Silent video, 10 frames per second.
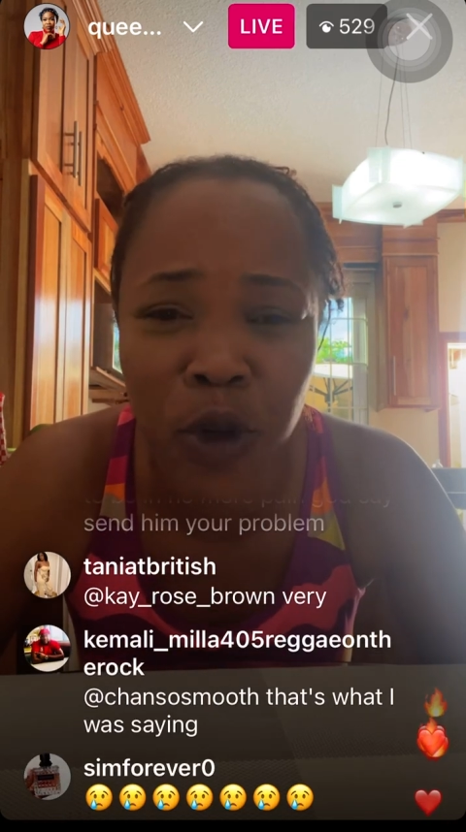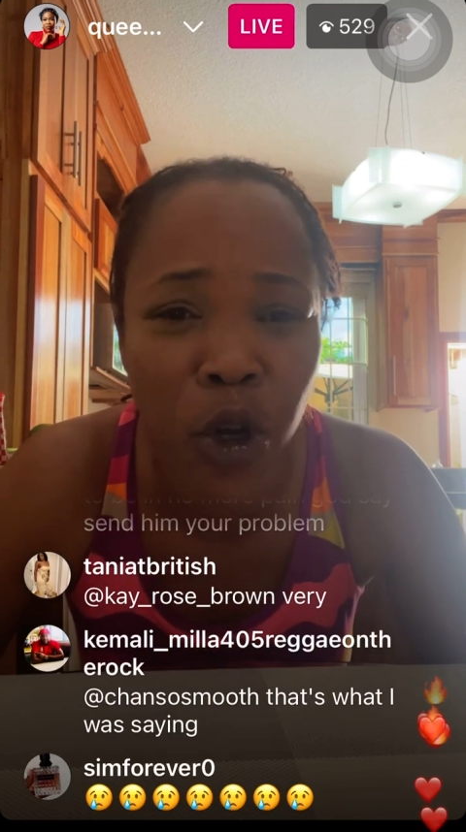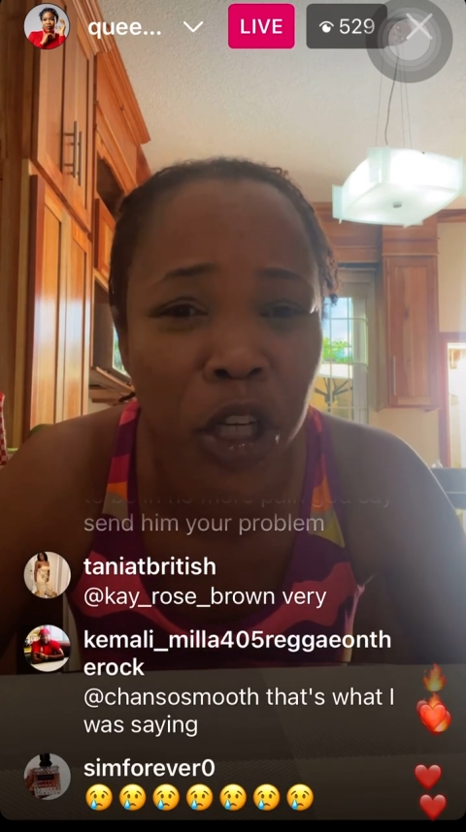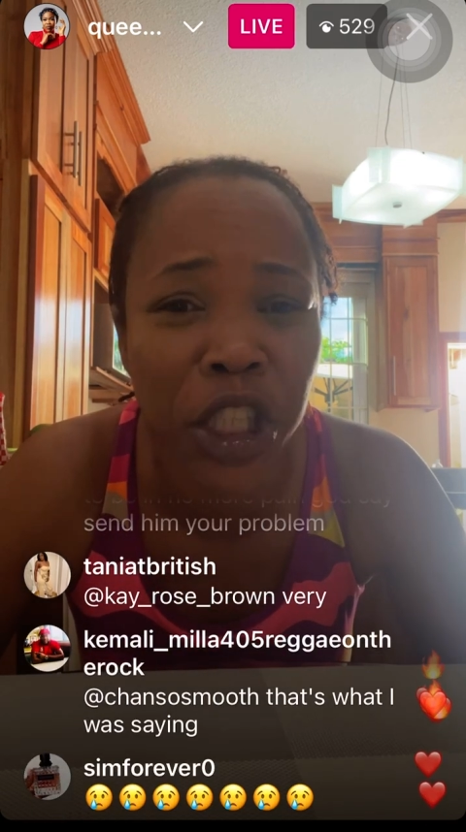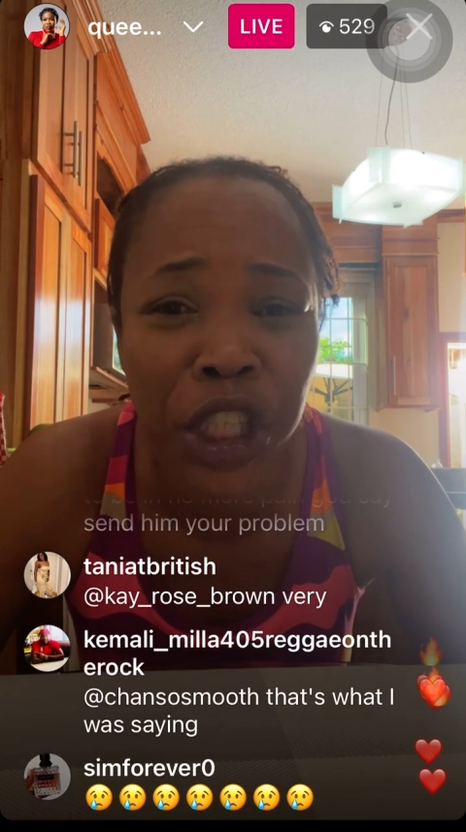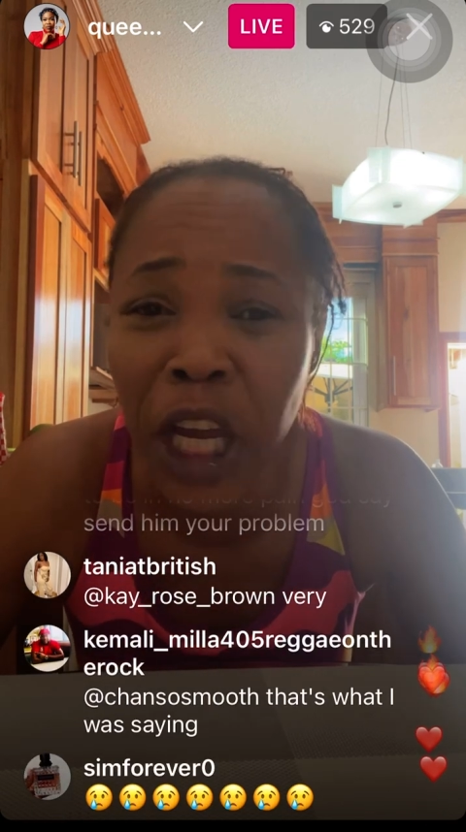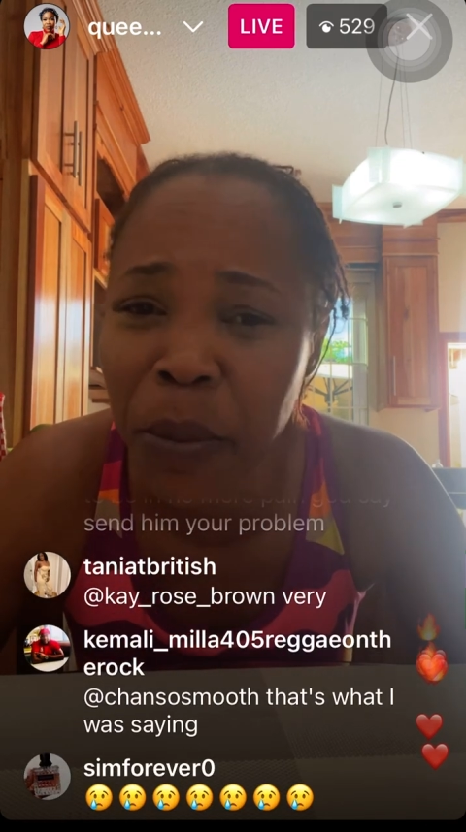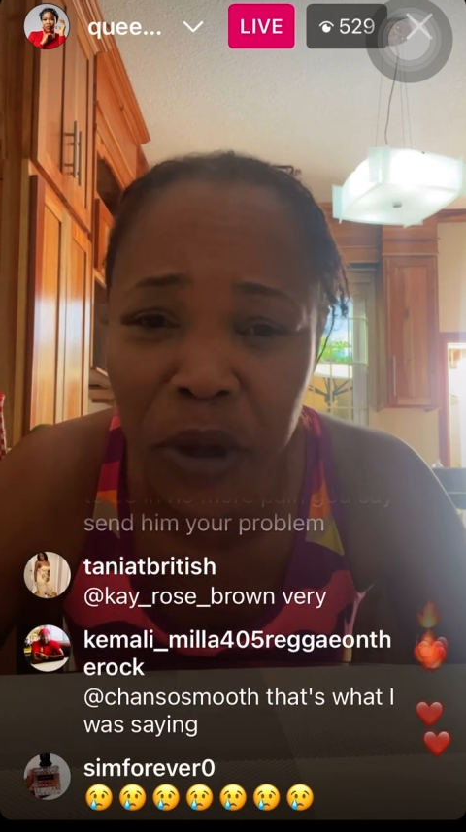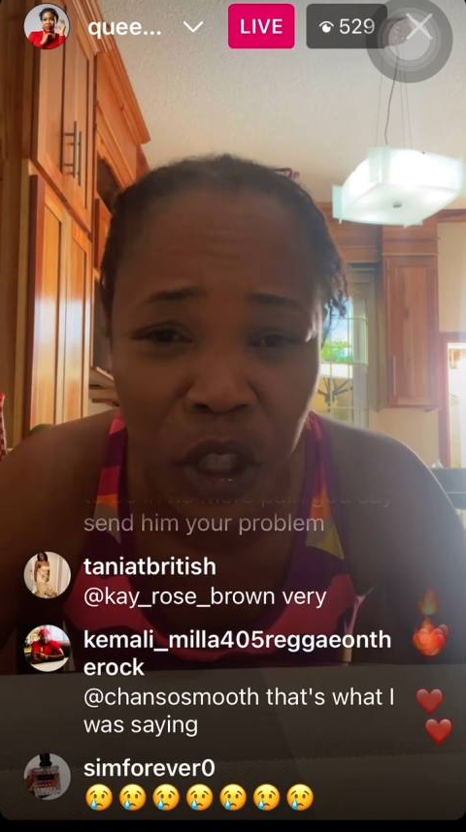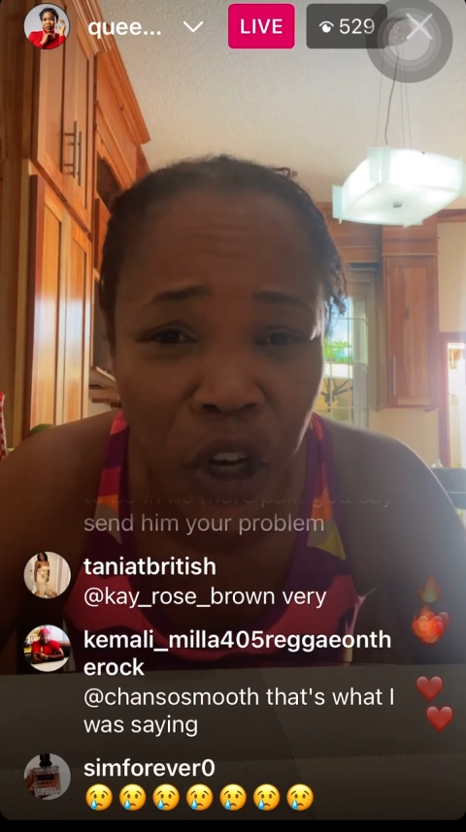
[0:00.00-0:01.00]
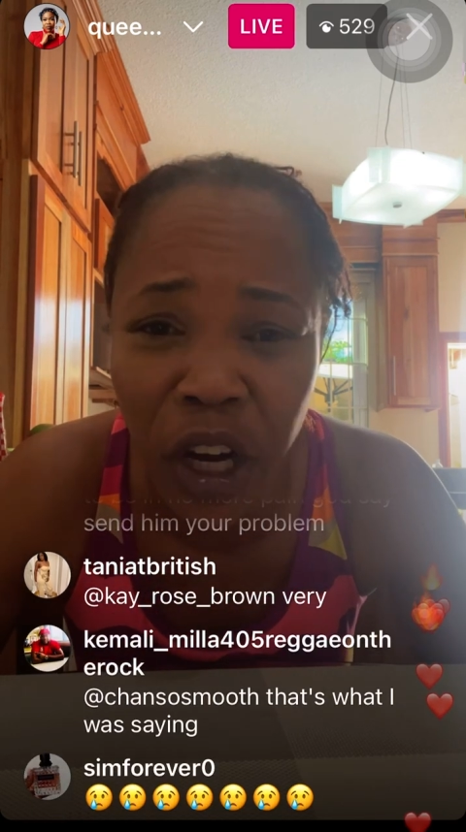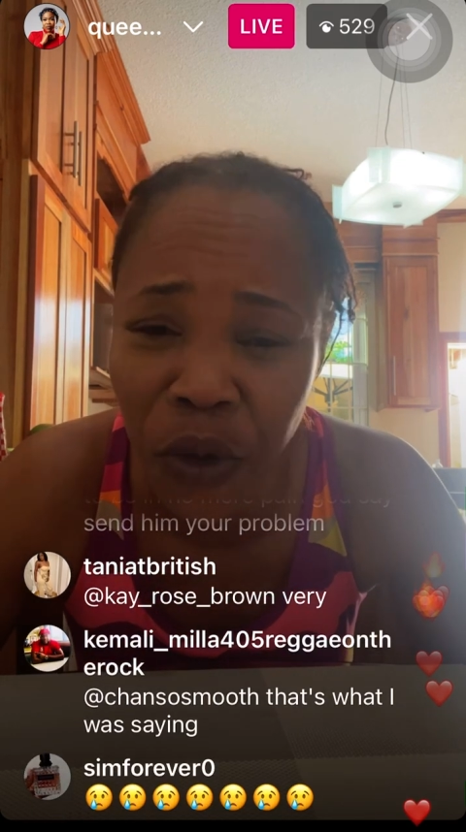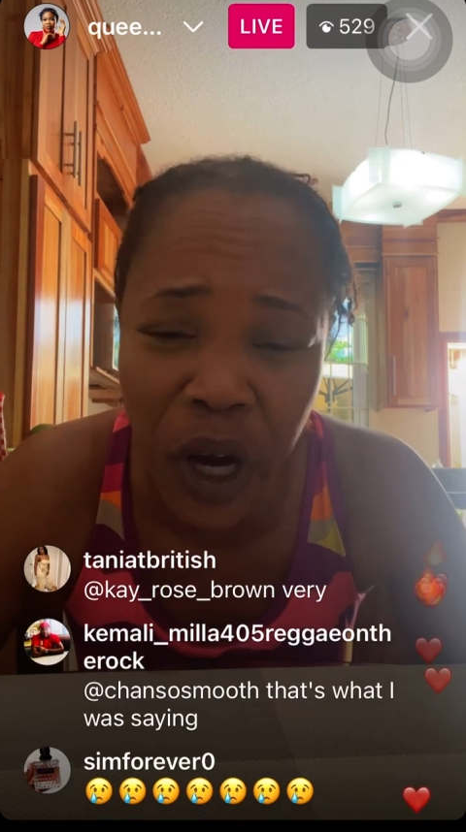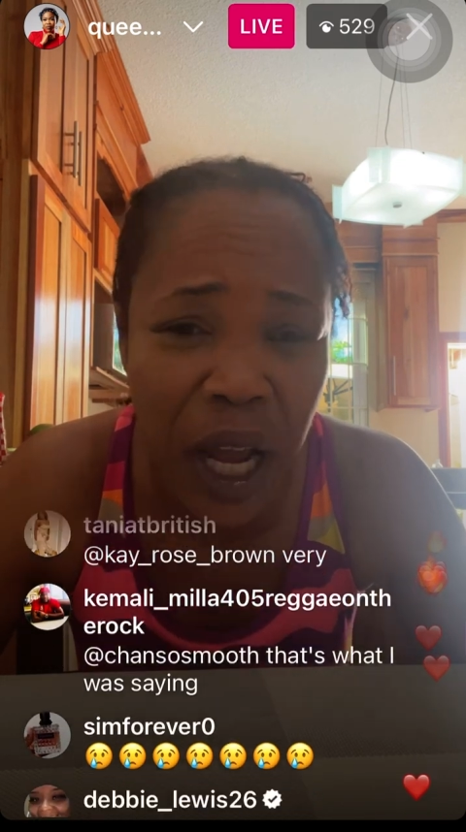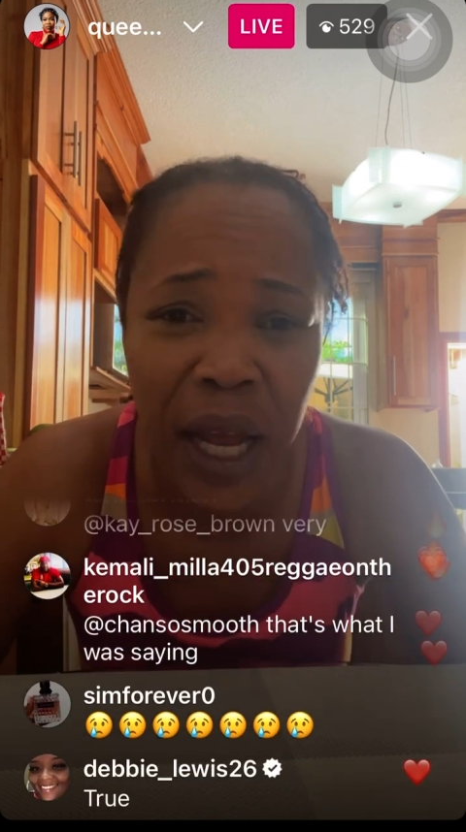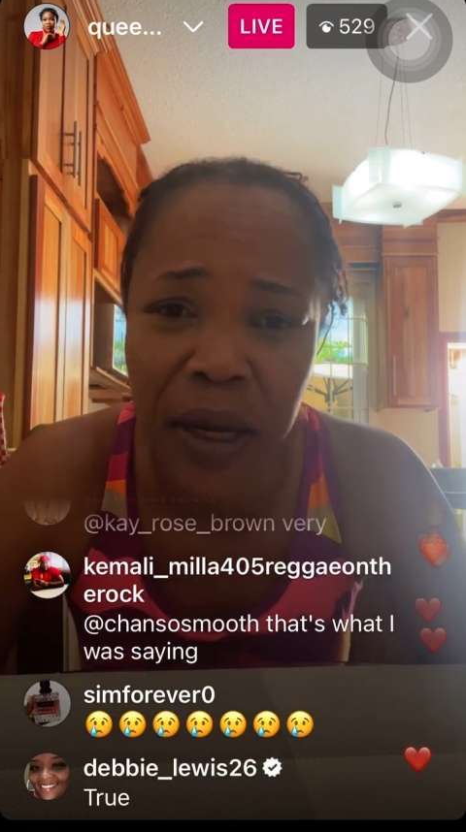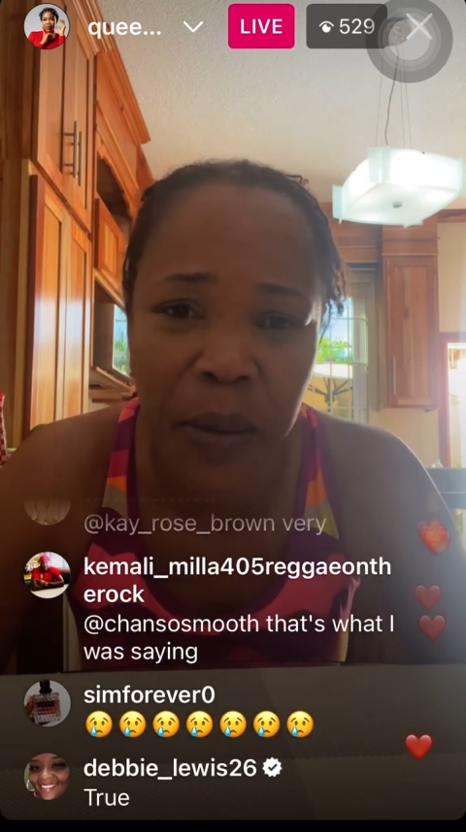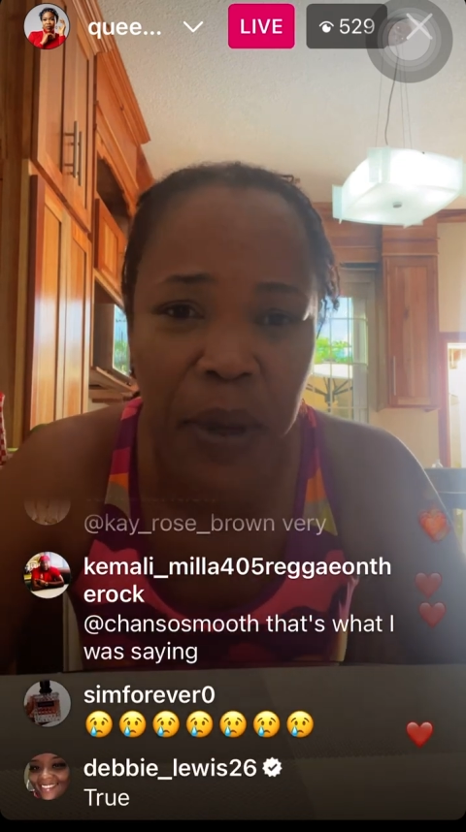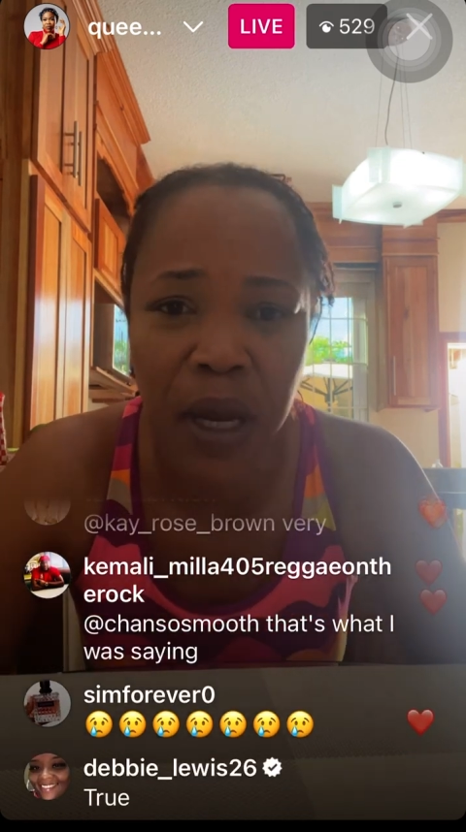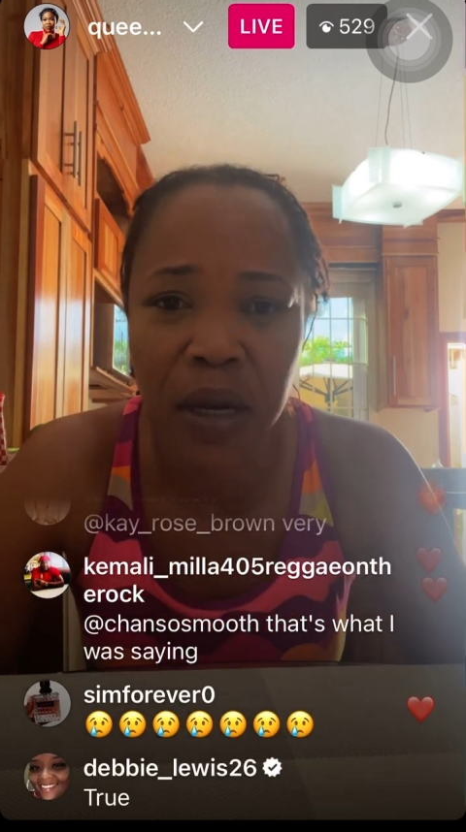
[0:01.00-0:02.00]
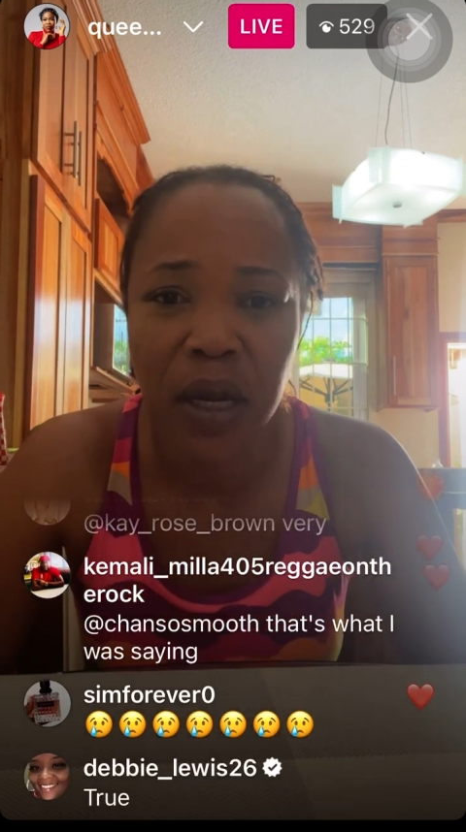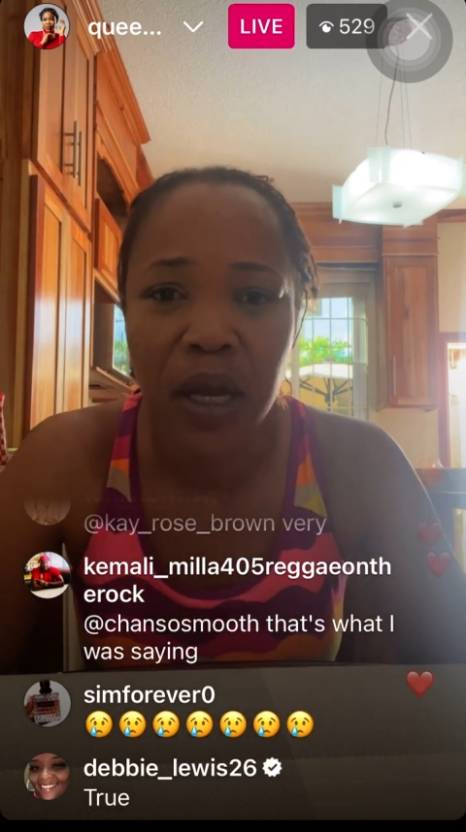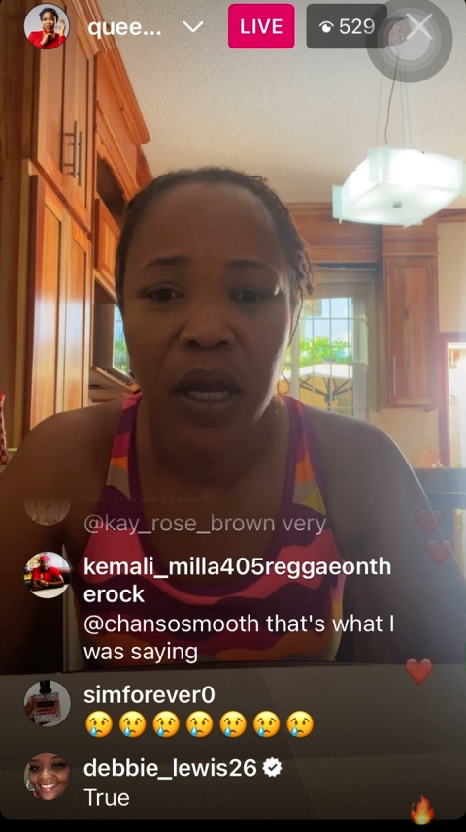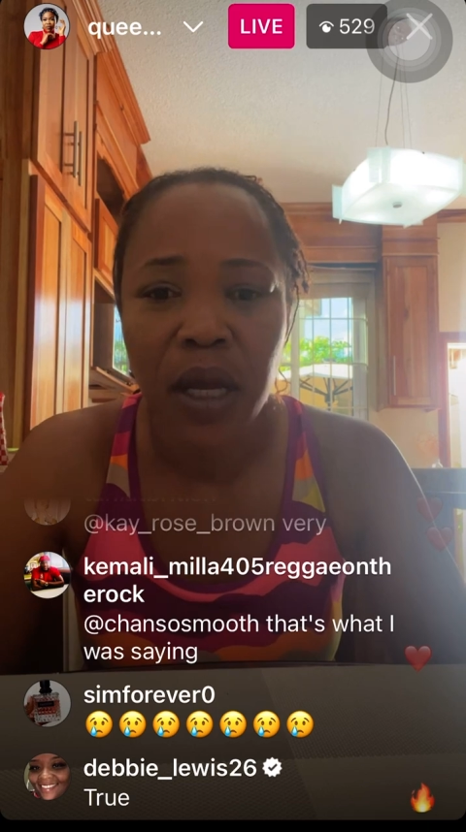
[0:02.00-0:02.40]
You no go check my track record, no man.